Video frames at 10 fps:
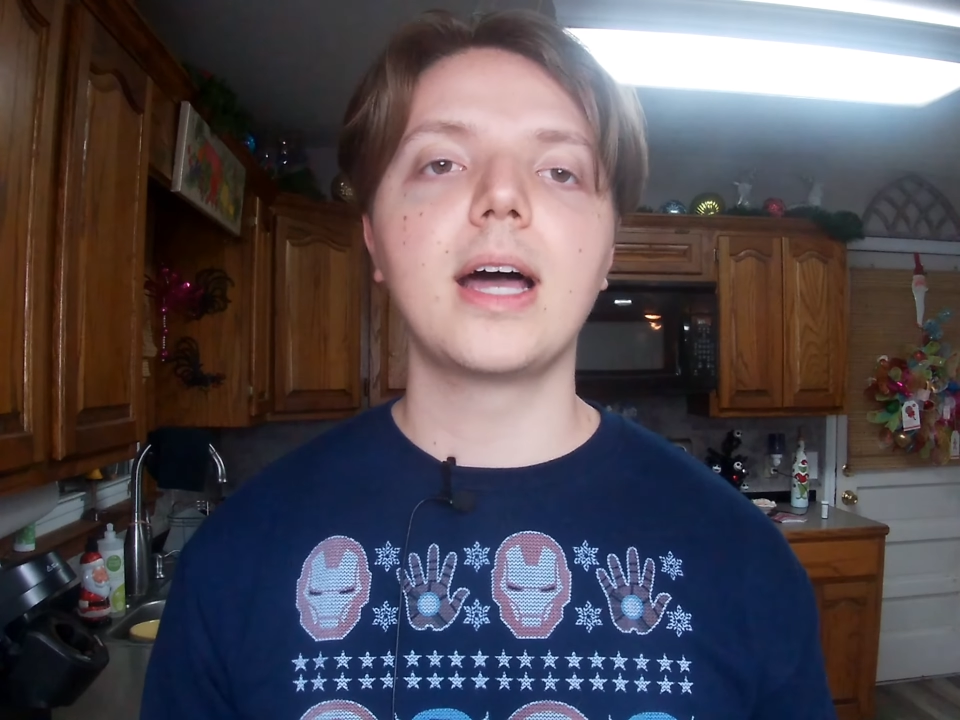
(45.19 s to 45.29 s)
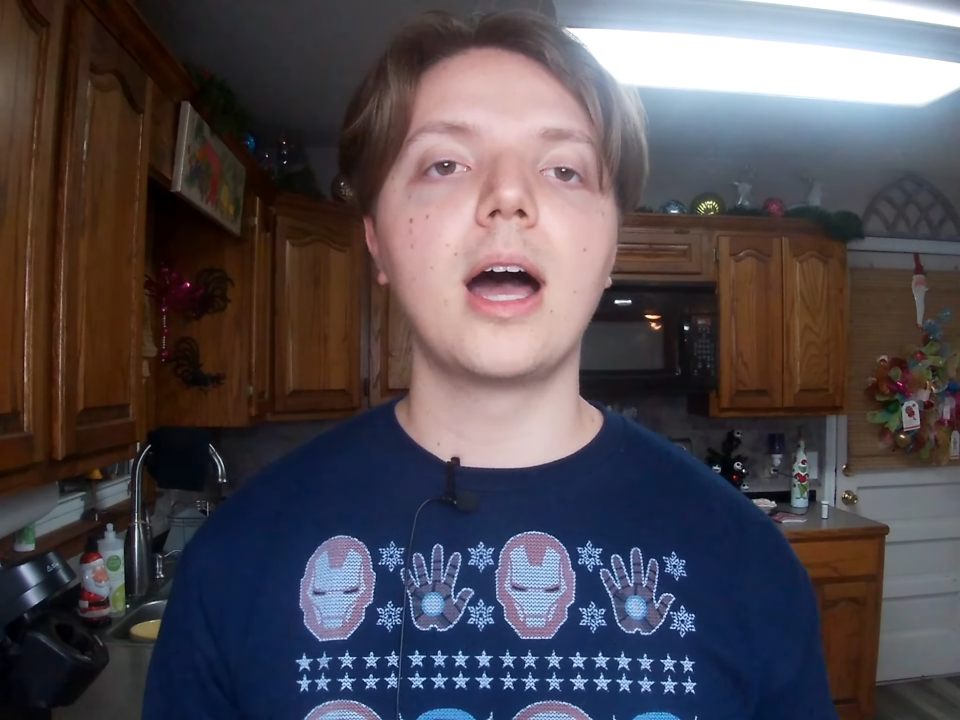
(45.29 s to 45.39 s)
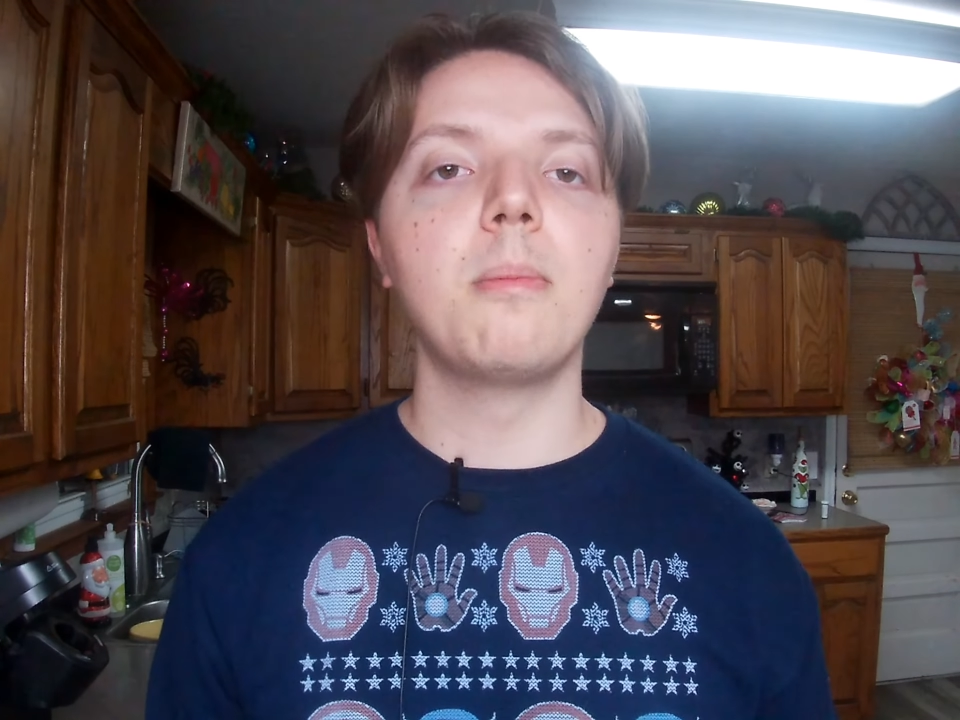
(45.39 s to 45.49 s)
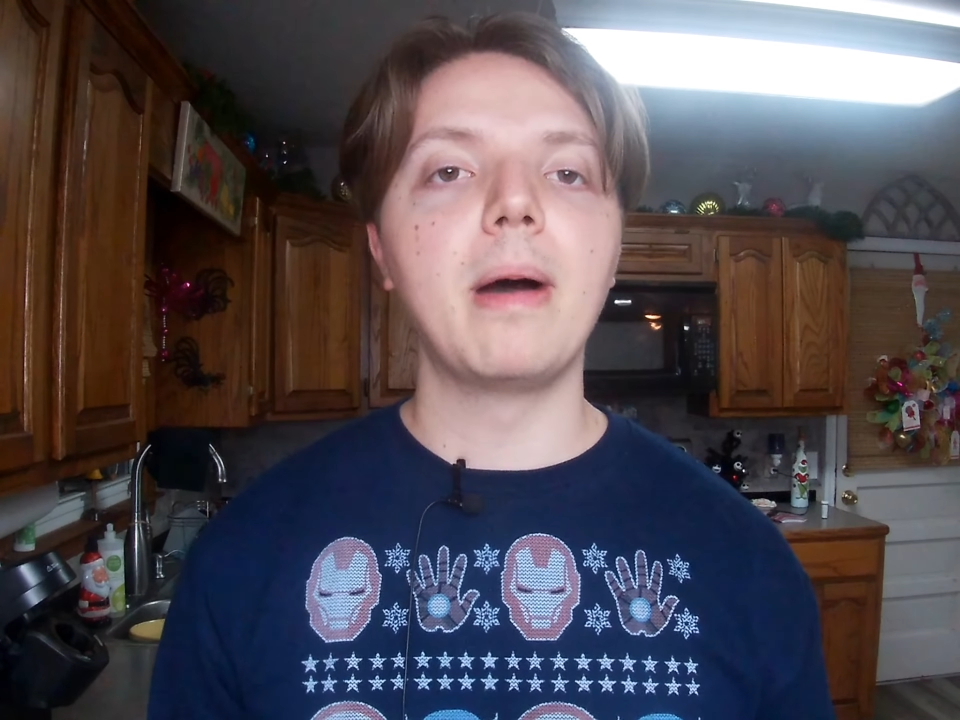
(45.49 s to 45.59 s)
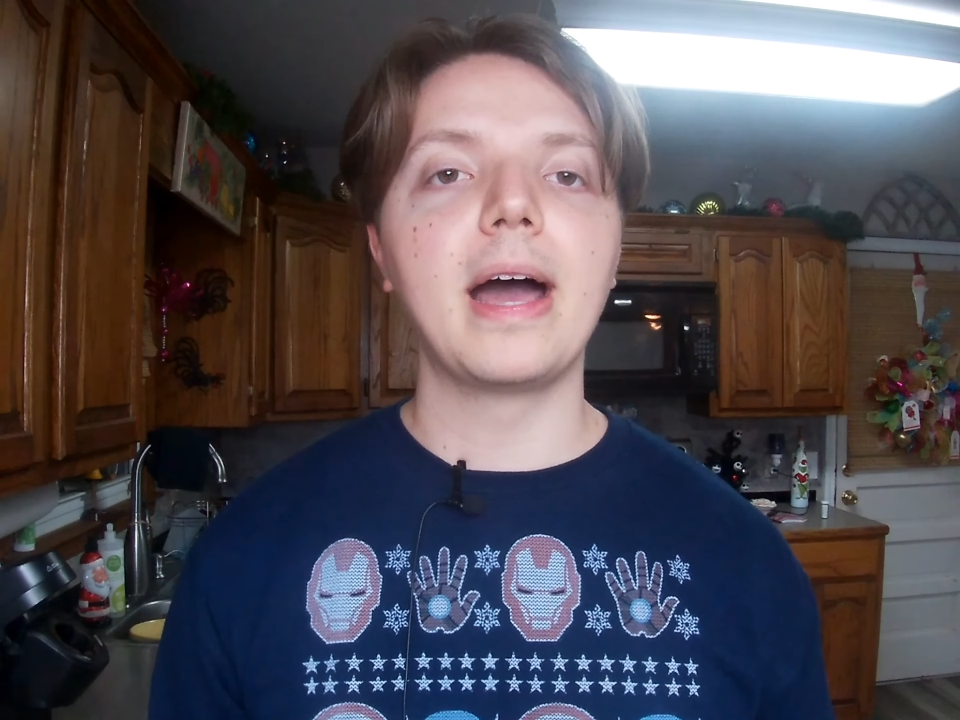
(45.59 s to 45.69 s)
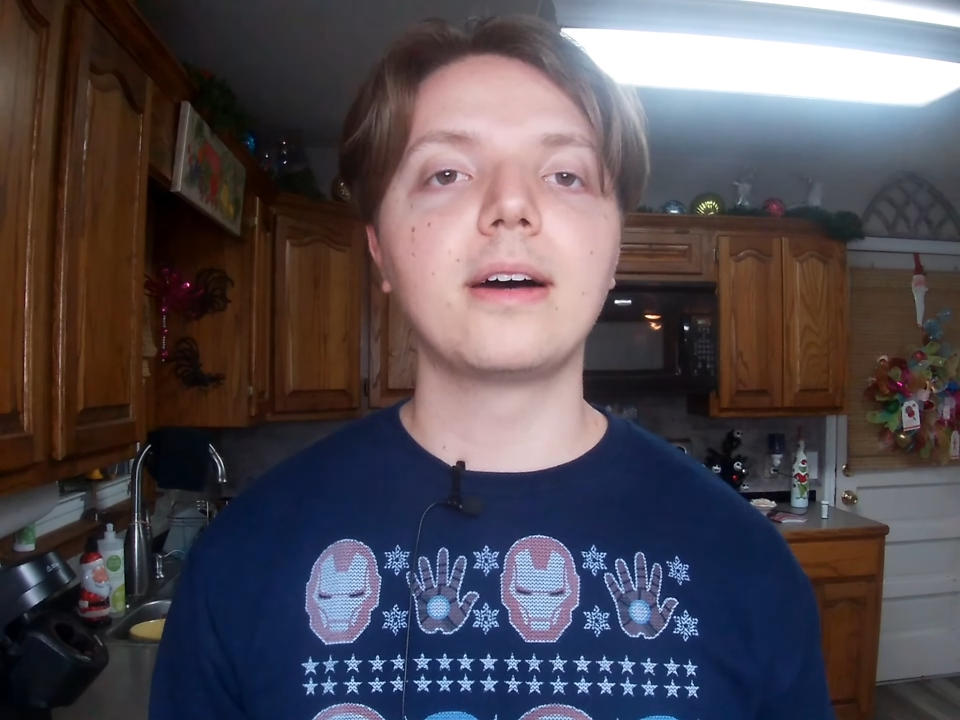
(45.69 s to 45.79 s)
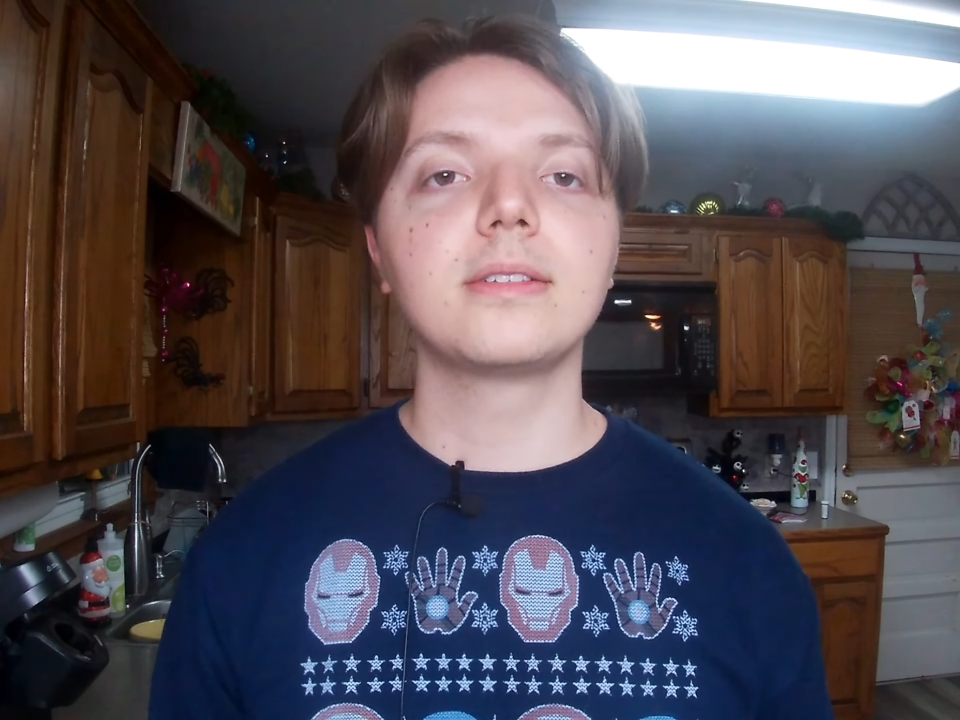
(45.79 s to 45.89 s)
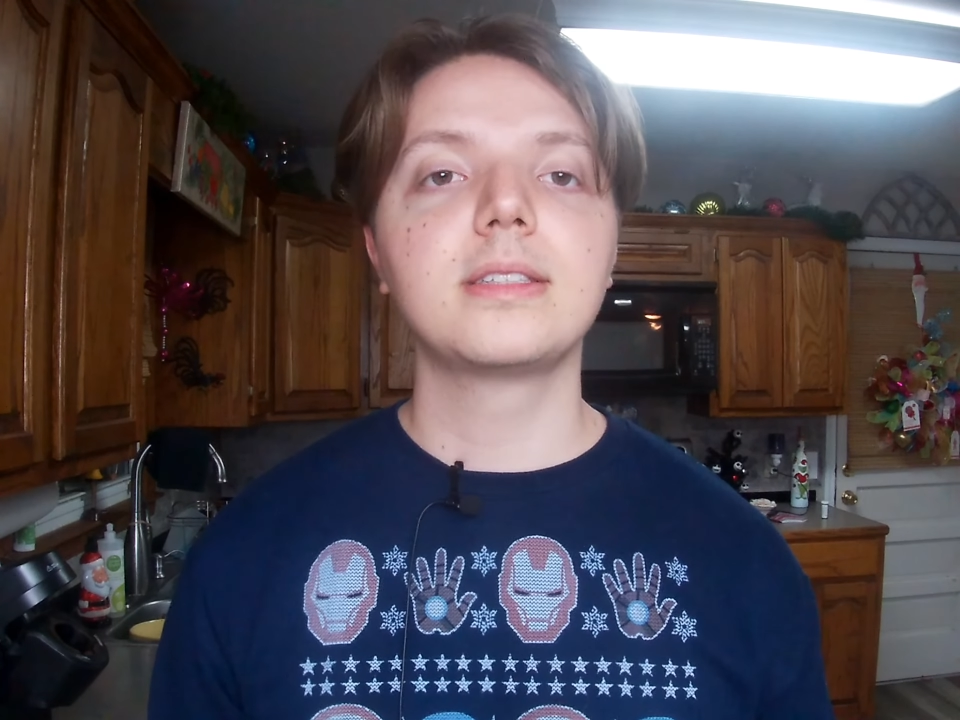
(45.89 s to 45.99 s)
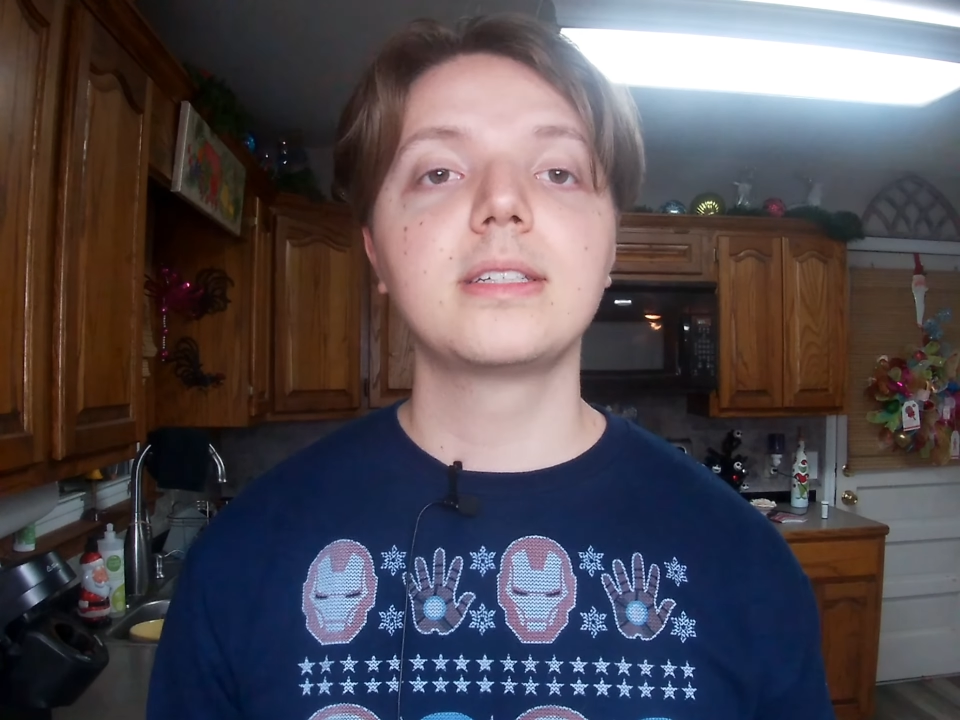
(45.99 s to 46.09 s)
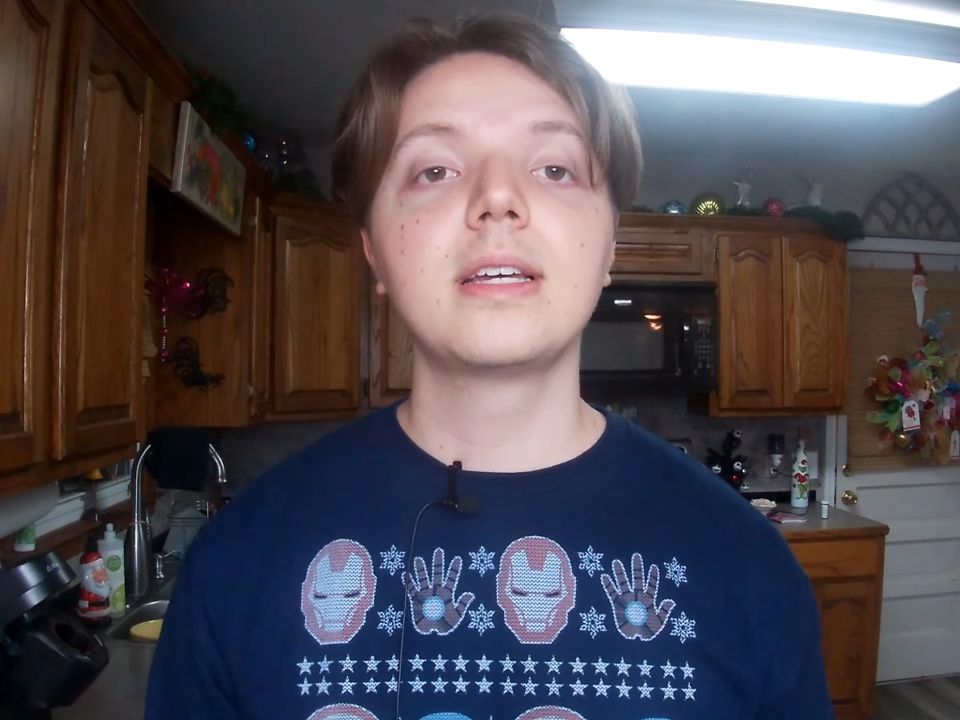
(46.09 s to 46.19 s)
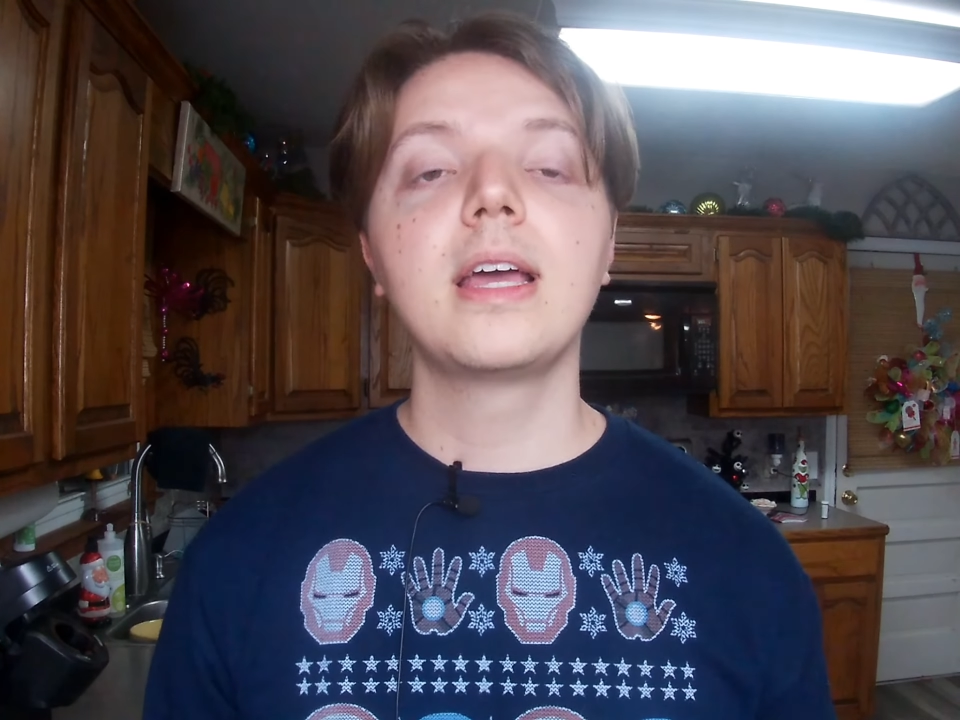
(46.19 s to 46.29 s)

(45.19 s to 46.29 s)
about